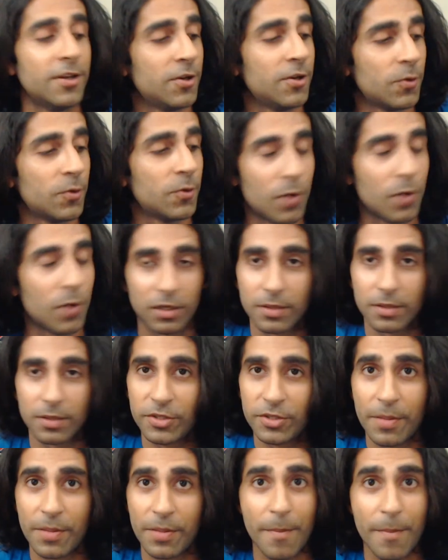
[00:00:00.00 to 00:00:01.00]
Welcome to the
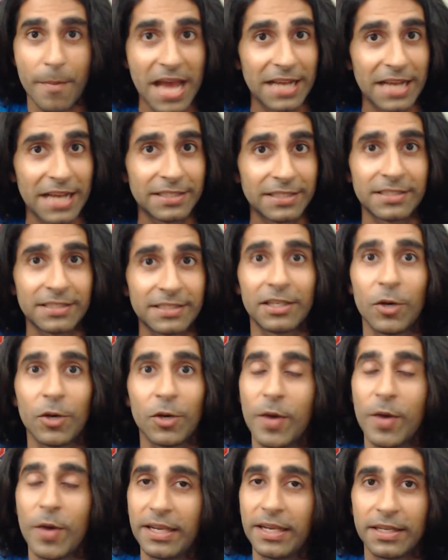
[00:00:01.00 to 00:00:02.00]
mass
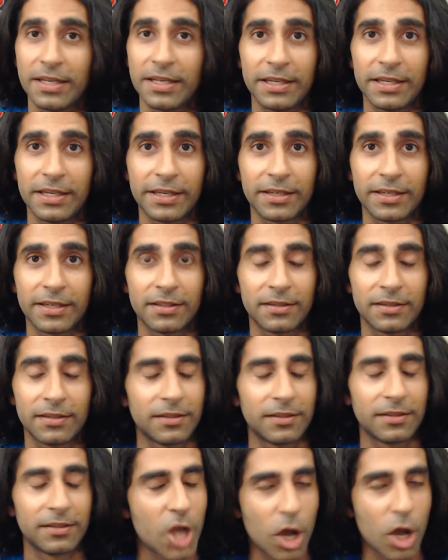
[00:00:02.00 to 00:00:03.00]
awakening,
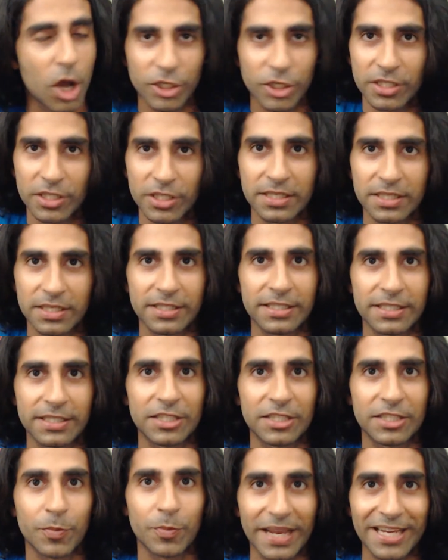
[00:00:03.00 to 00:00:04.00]
consciousness
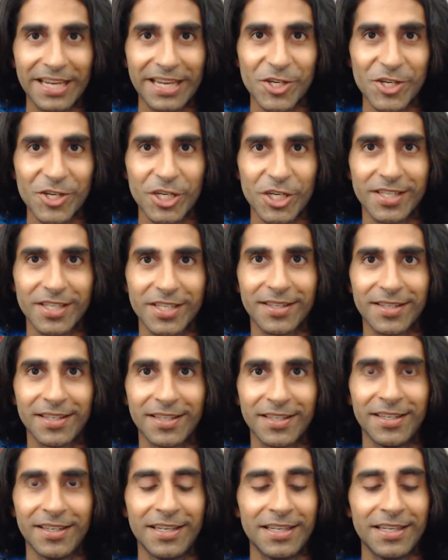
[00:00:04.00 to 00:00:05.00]
expansion.
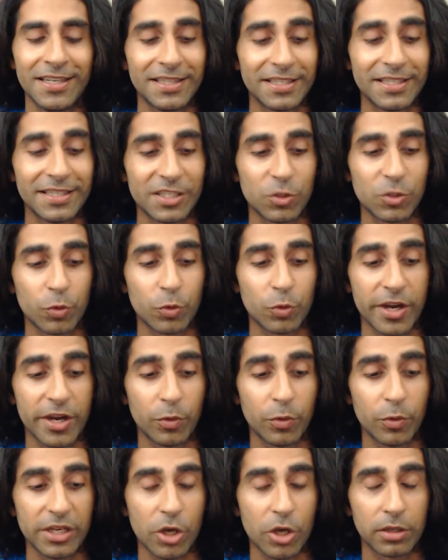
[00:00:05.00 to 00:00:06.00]
This is where we
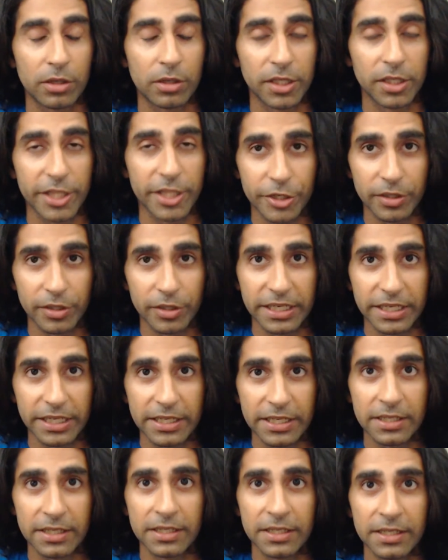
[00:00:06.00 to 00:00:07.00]
are literally
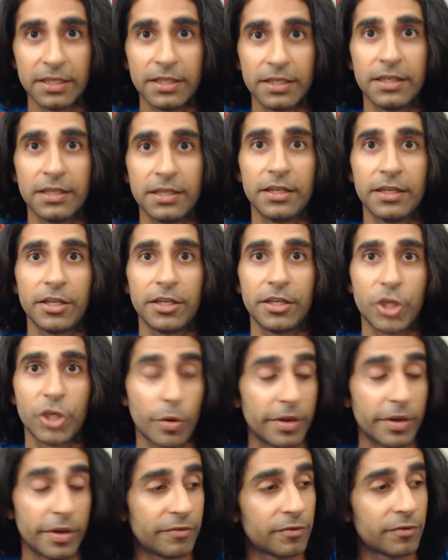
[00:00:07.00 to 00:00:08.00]

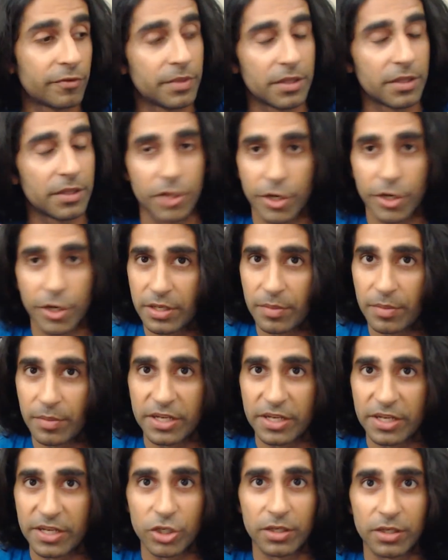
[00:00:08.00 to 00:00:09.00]
going from the third
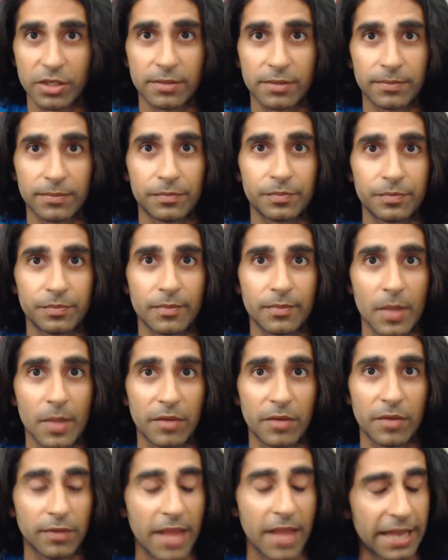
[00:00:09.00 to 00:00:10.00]
dimension of
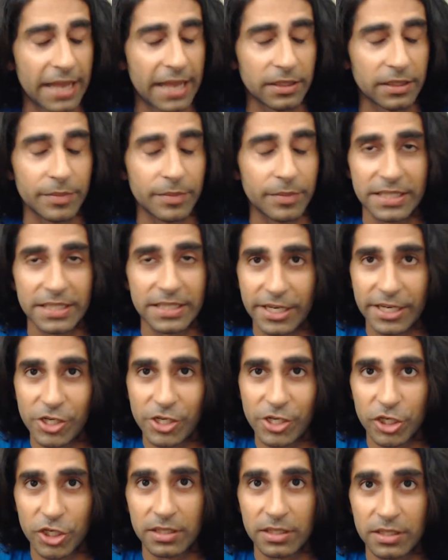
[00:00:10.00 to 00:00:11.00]
lack,
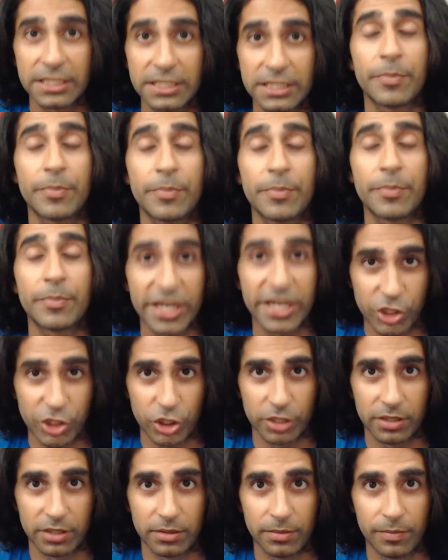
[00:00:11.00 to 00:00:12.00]
limitation,
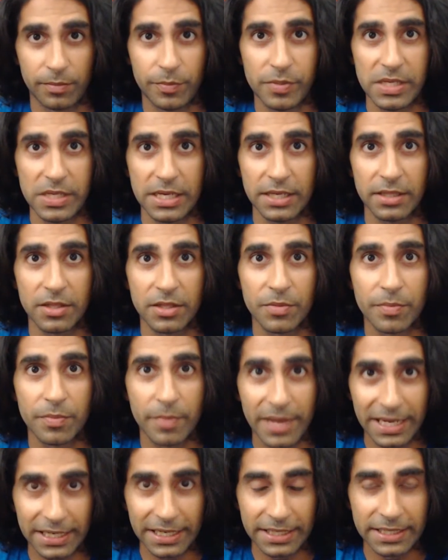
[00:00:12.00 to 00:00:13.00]
separation being the
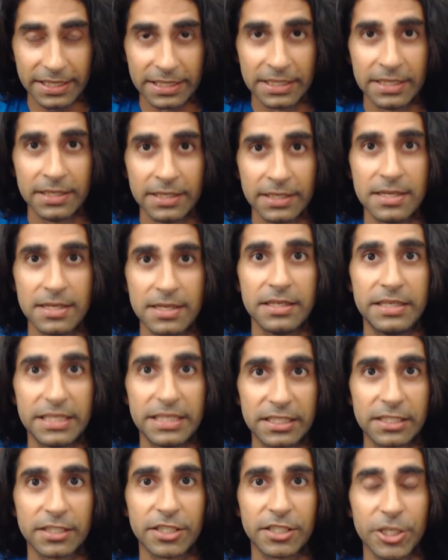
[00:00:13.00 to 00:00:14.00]
main
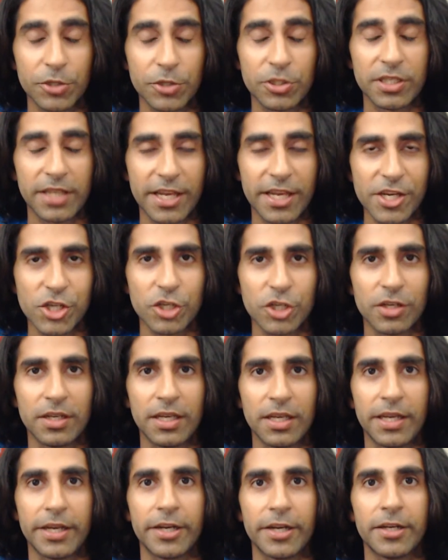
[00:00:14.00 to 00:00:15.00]
disassociation
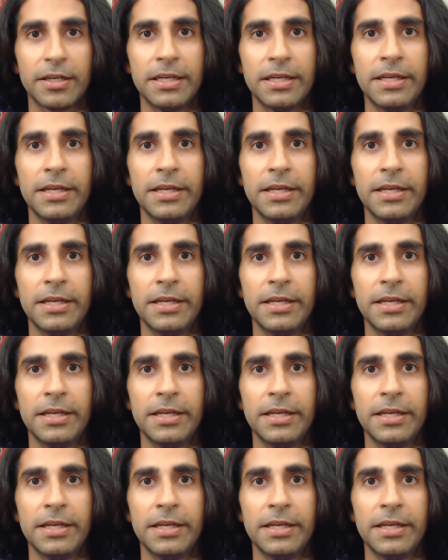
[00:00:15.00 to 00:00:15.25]
here.